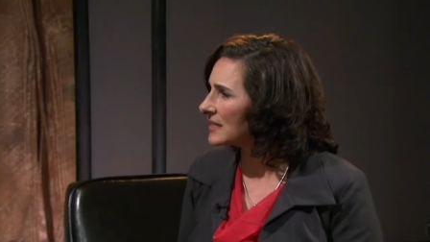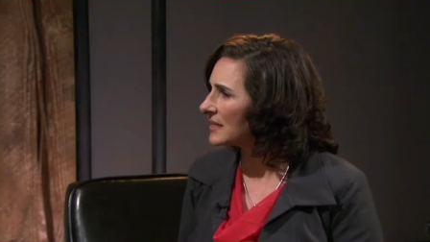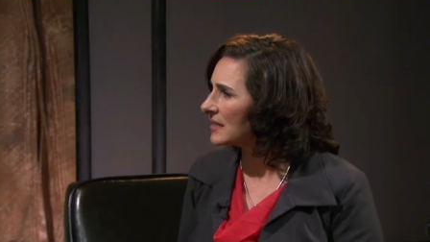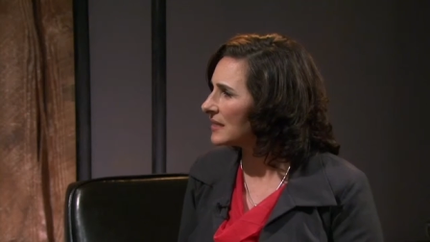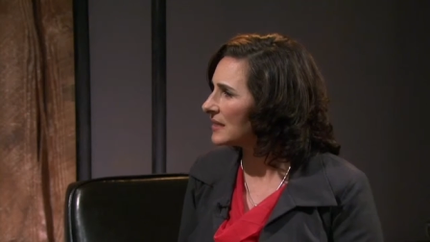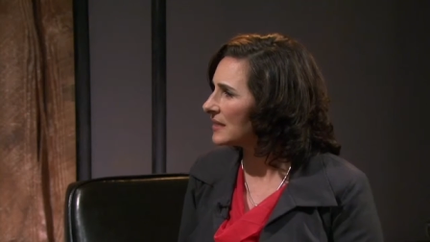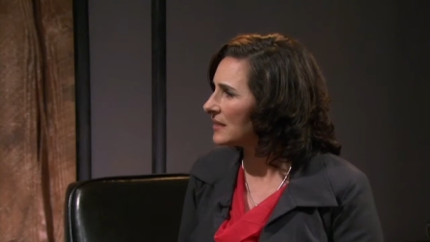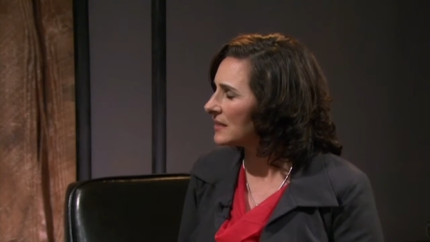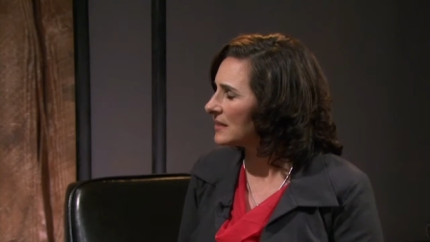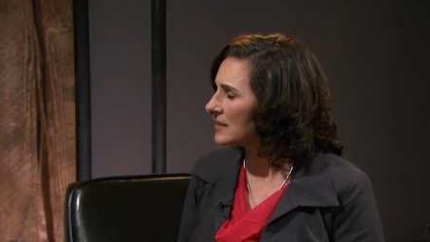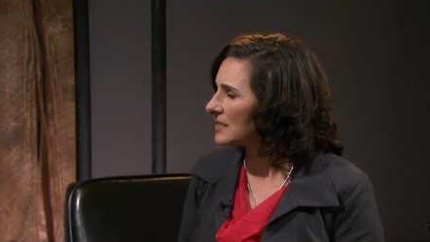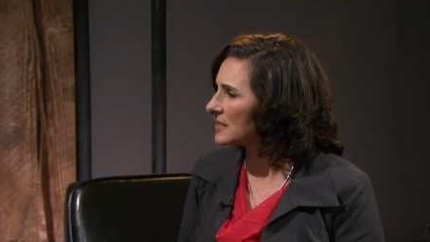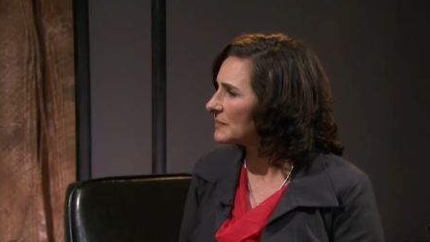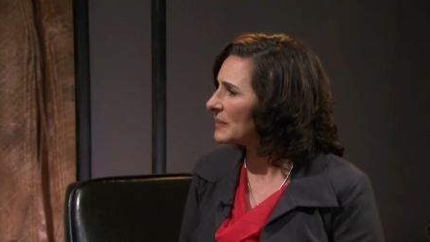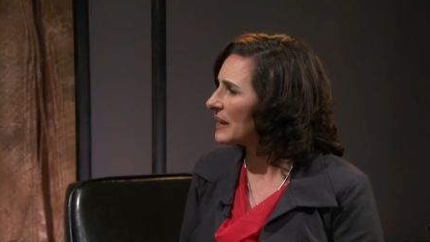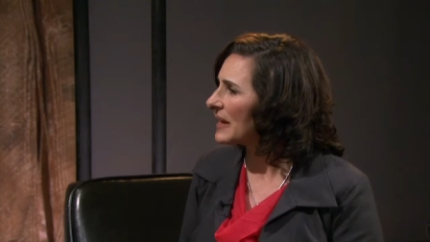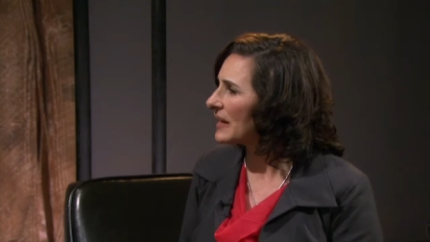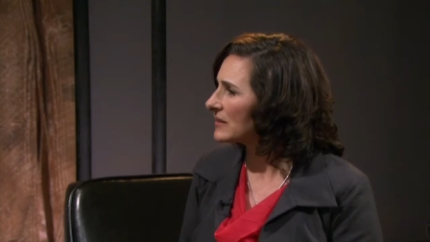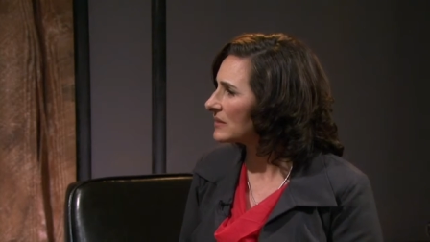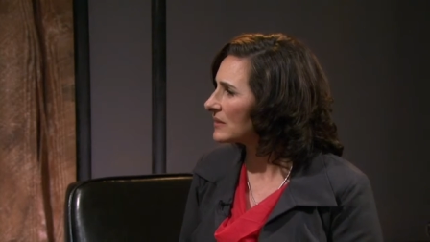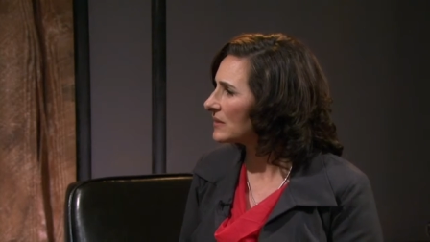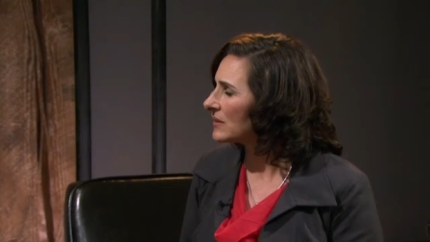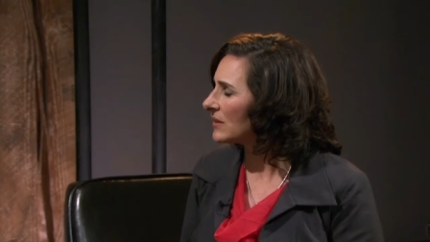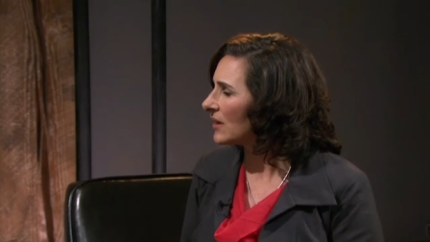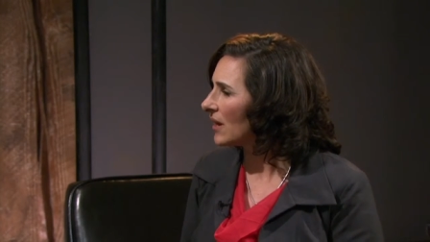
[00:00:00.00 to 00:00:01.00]
the
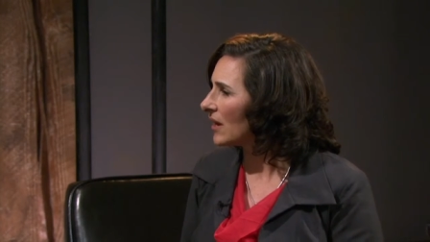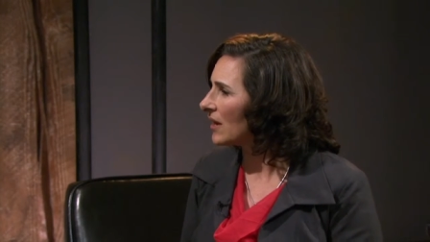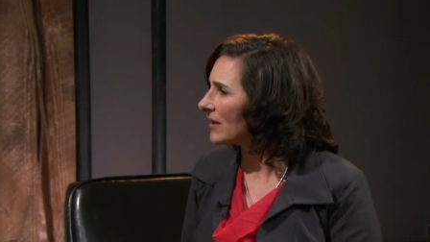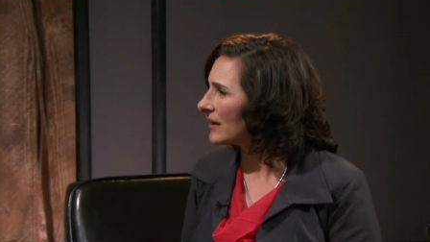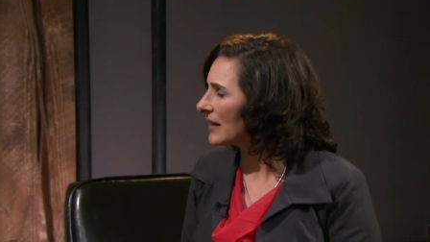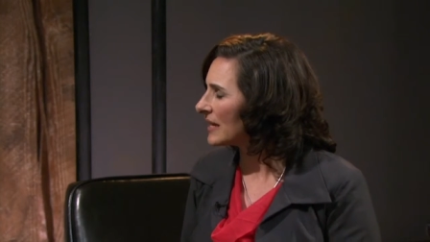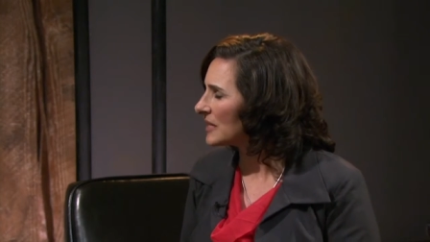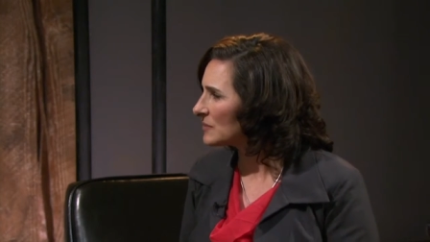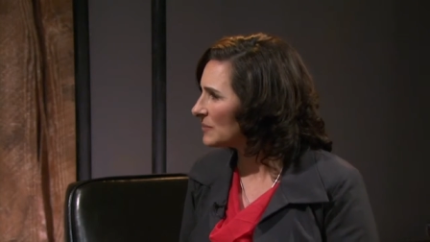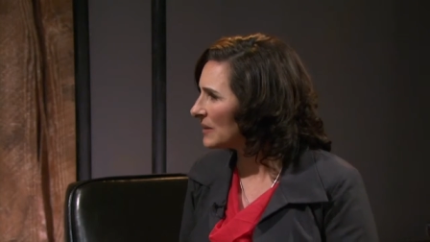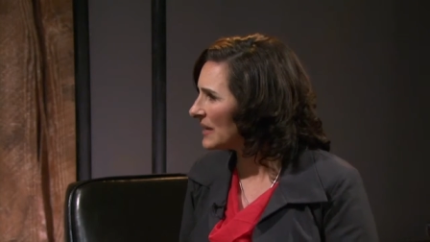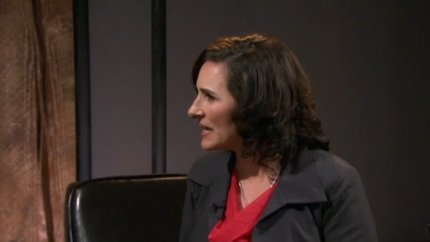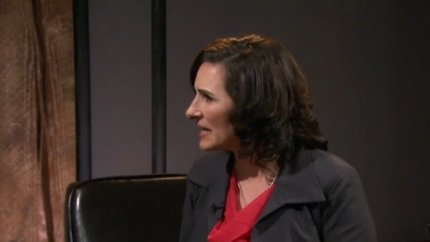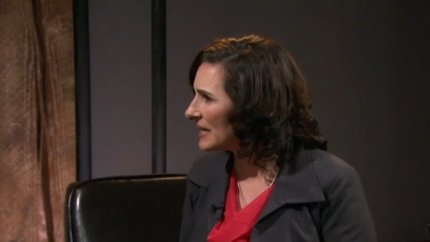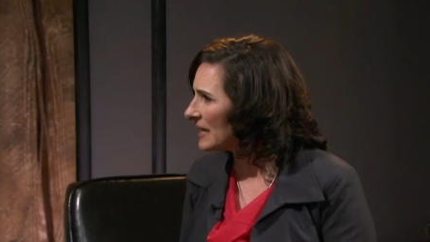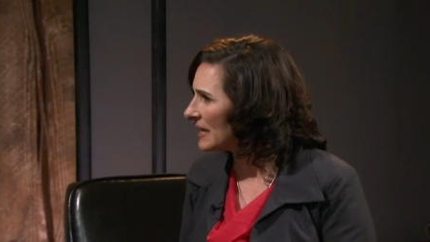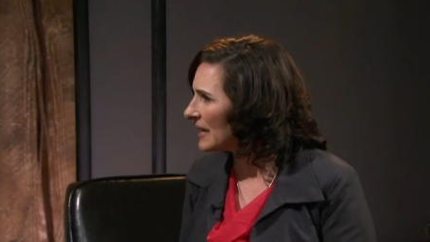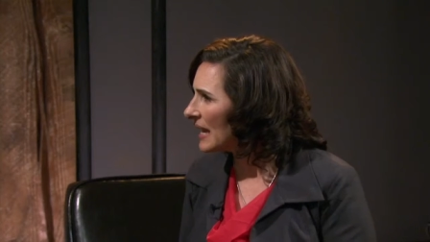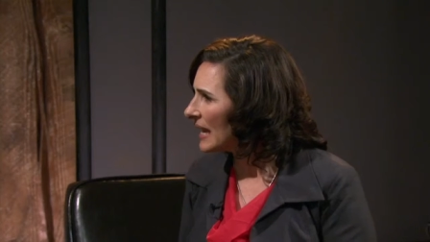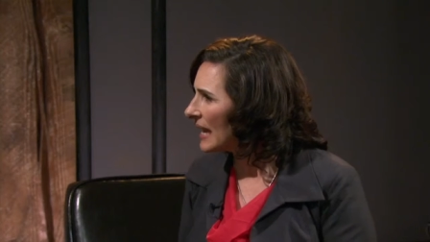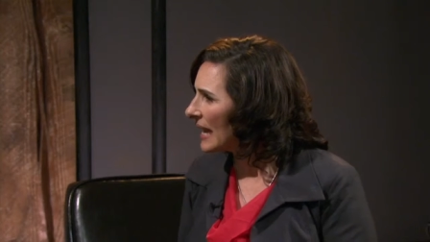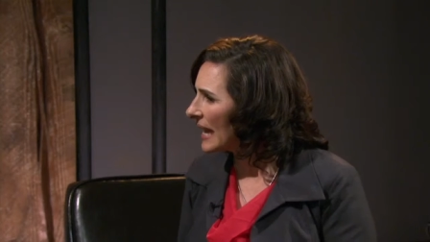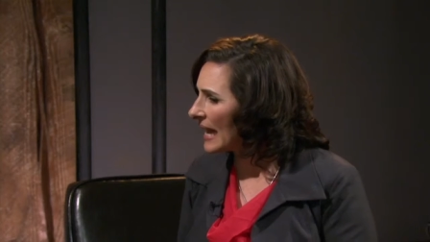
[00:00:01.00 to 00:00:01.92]
spousal RSP.